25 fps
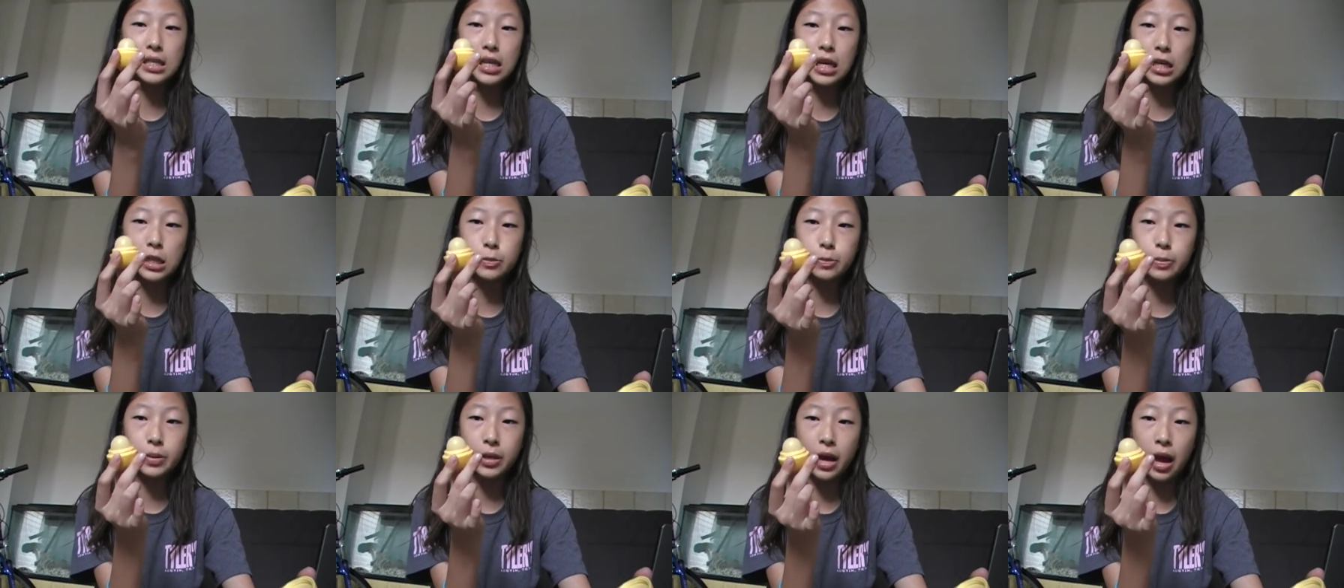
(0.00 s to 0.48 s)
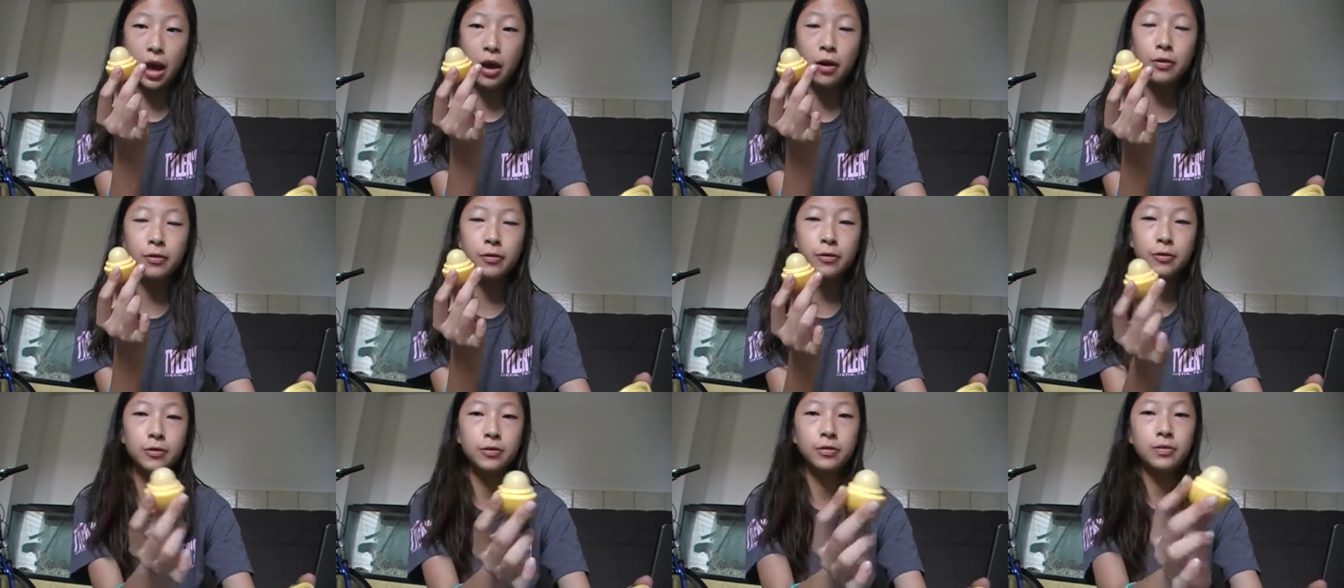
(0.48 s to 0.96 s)

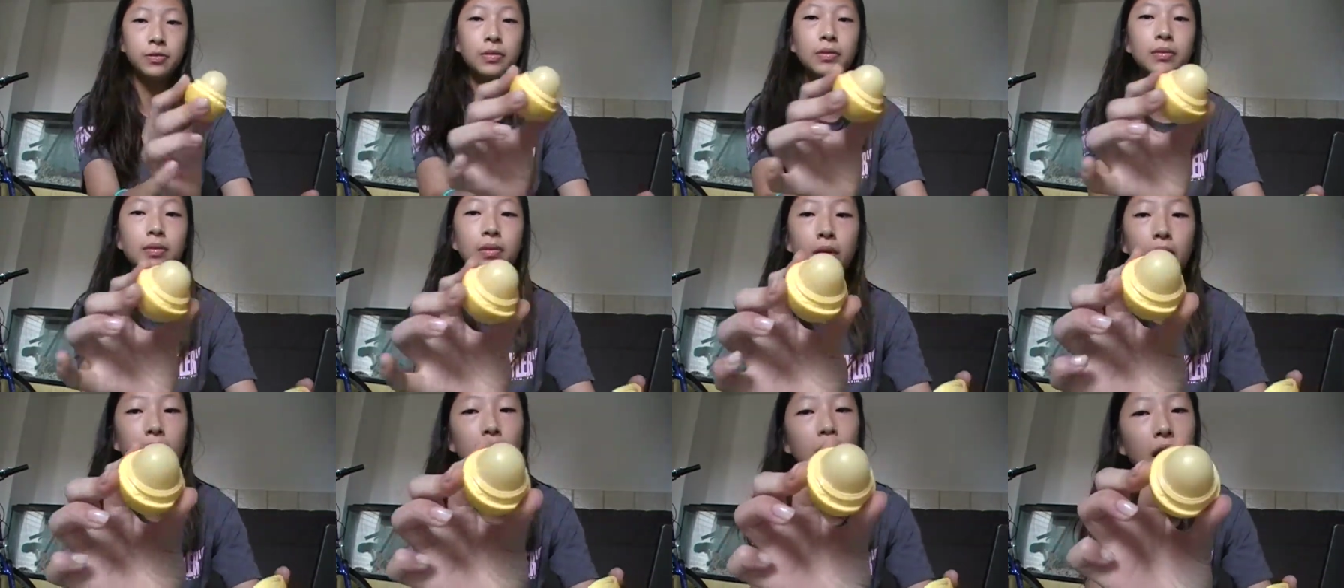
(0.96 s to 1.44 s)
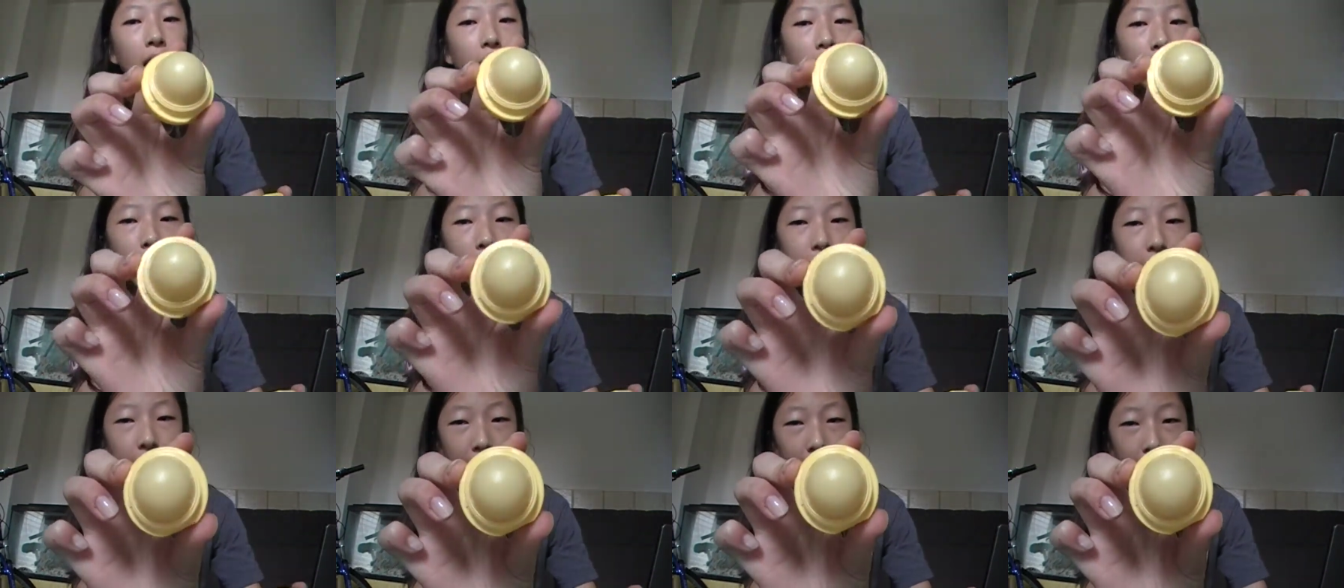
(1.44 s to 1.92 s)
SPF.
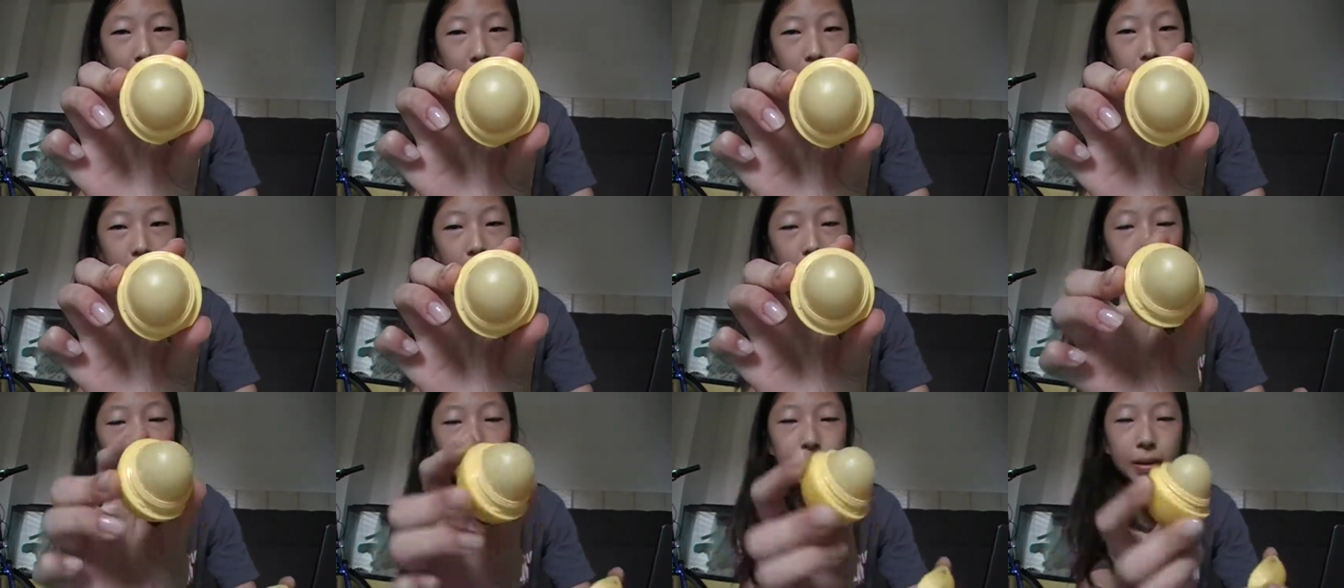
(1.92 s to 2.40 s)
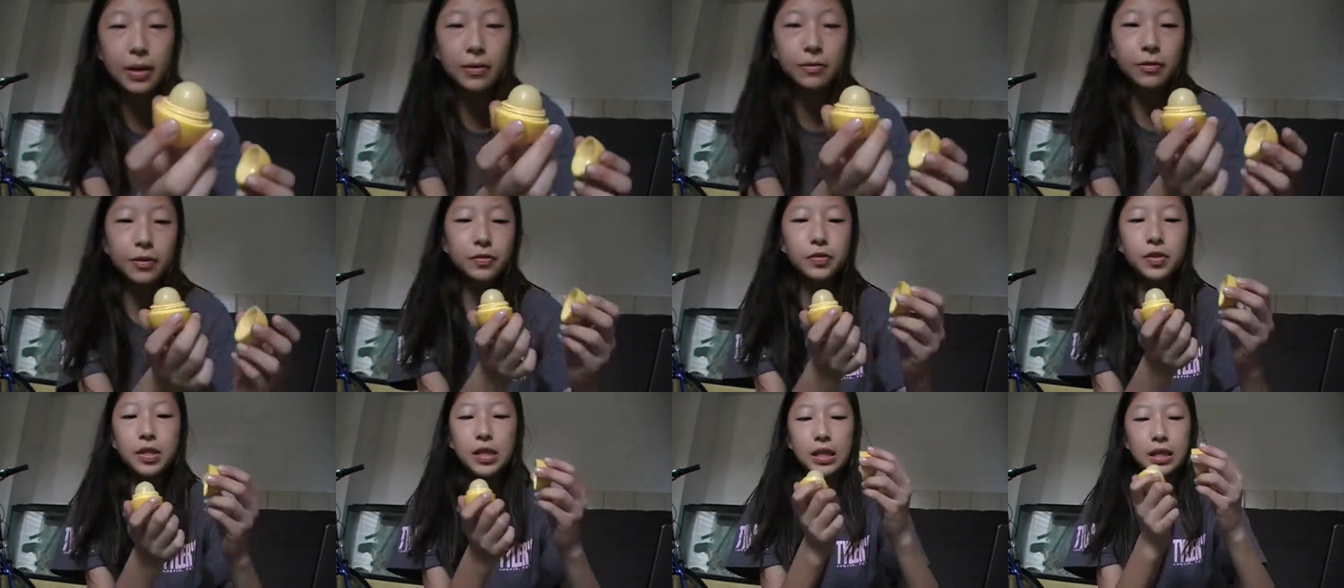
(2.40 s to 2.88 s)
It has SPF
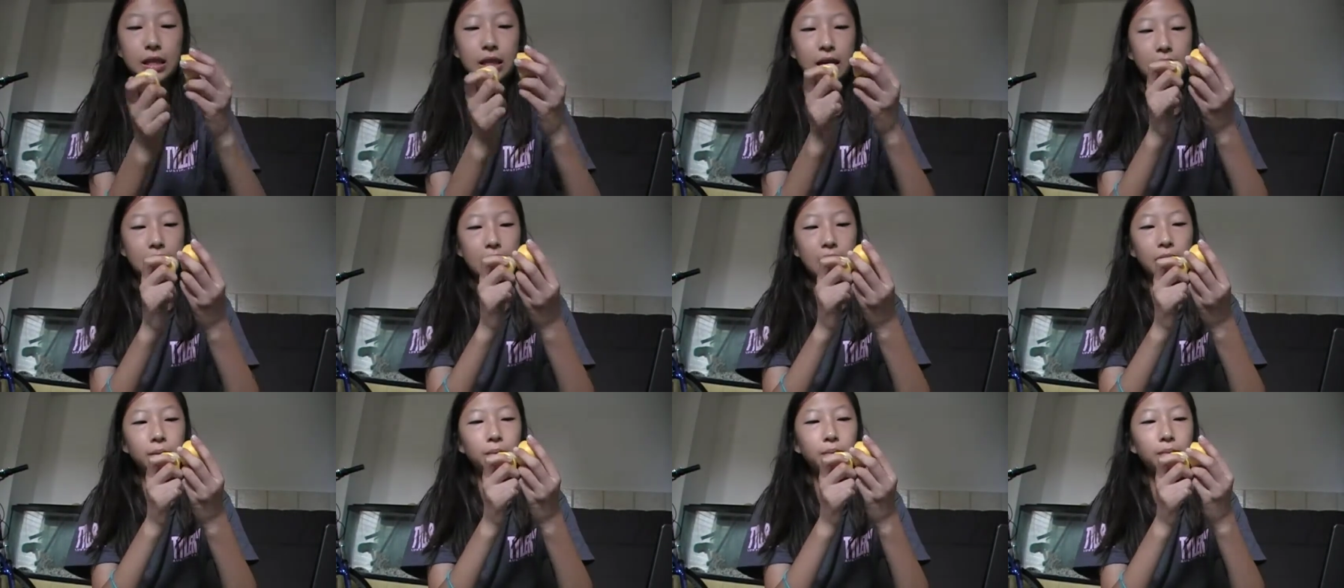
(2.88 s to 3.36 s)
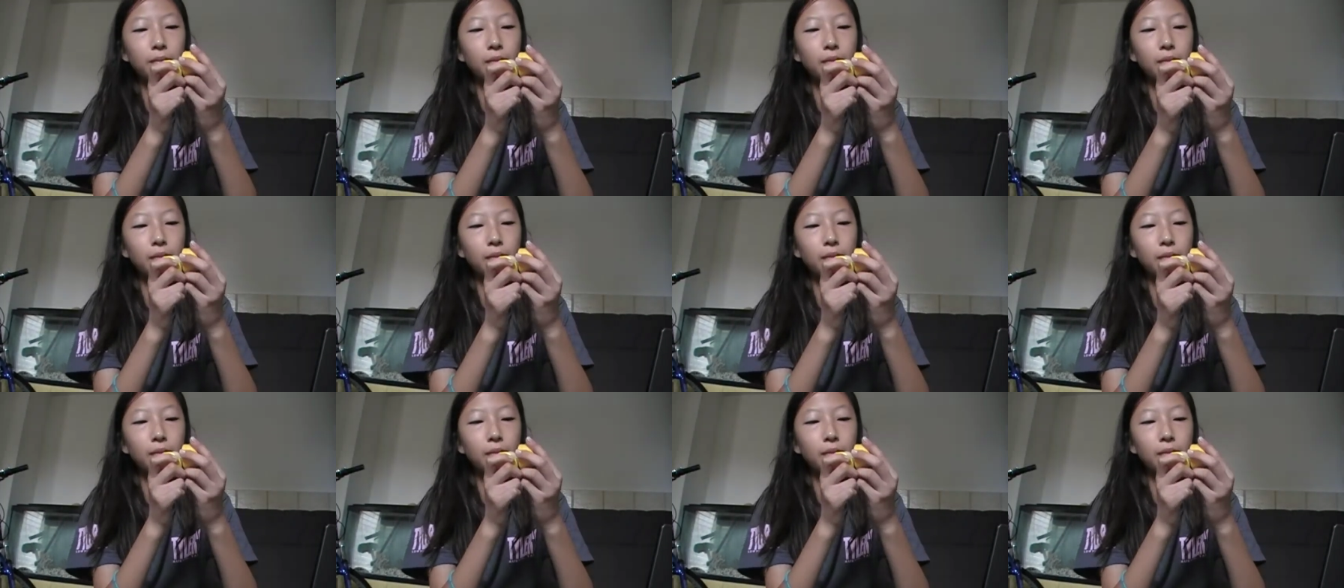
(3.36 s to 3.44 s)
15 in it.